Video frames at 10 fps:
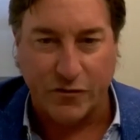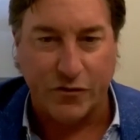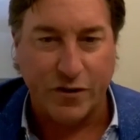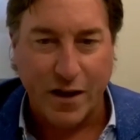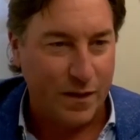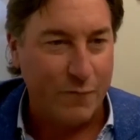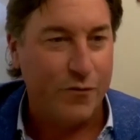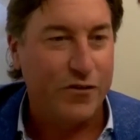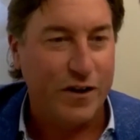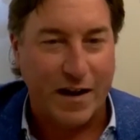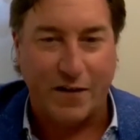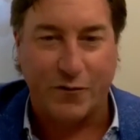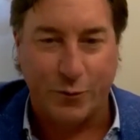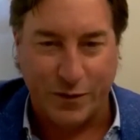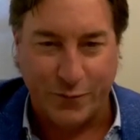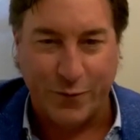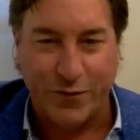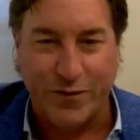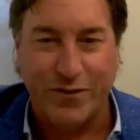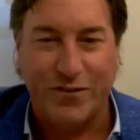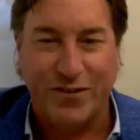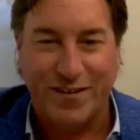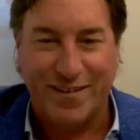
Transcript: just leveraging natural differences